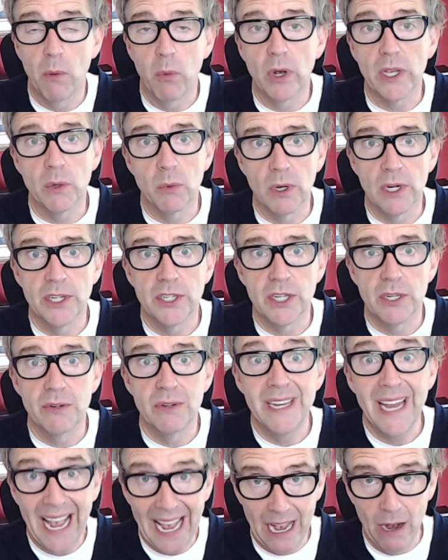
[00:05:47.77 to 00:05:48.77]
What you want to do
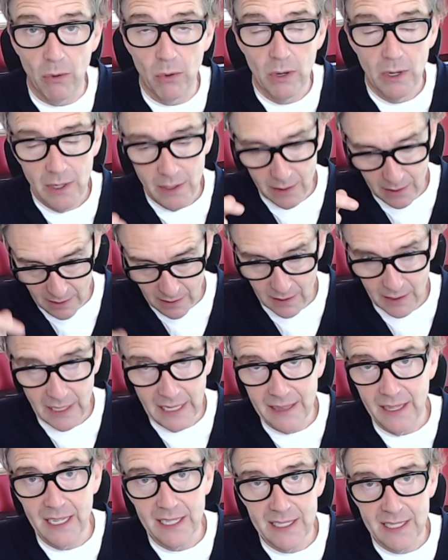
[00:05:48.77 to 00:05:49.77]
now
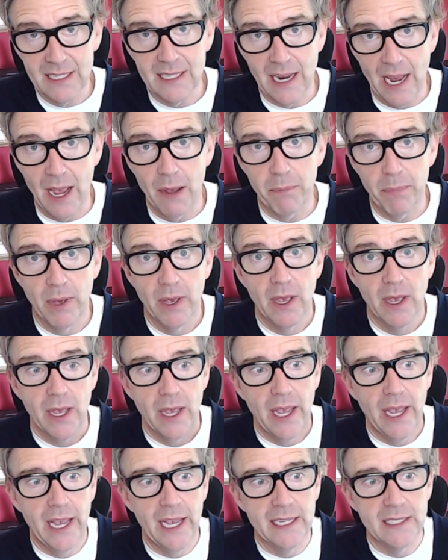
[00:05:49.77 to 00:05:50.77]
in this step
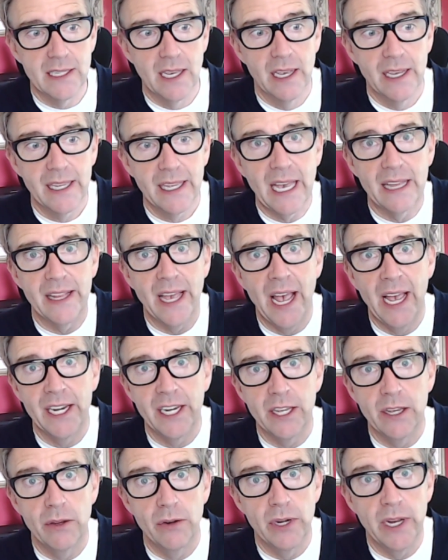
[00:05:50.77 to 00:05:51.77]
is get the header
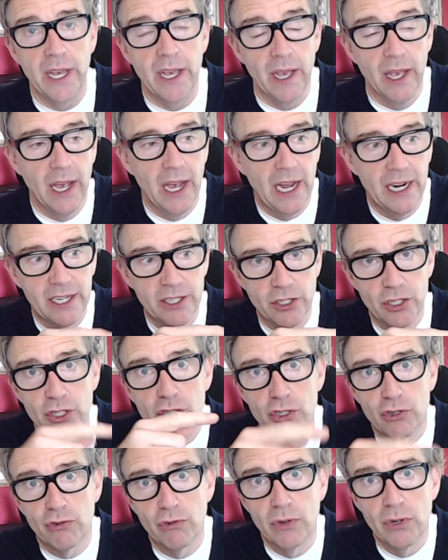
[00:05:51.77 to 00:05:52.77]
unit, and it just
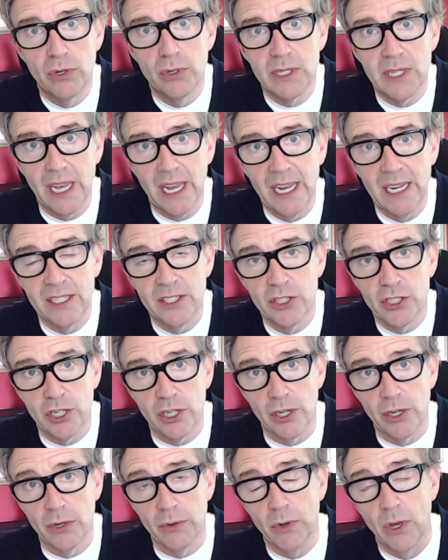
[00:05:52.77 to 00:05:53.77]
screws
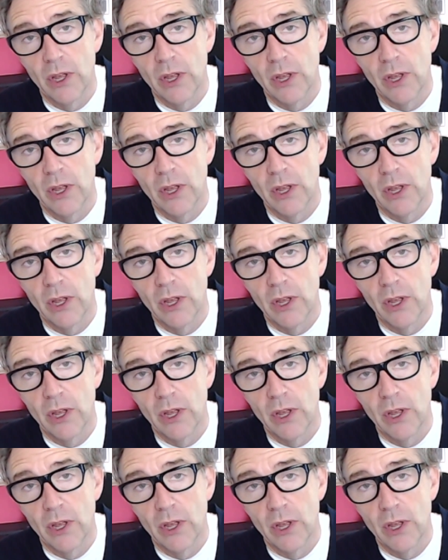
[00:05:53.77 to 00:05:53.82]
into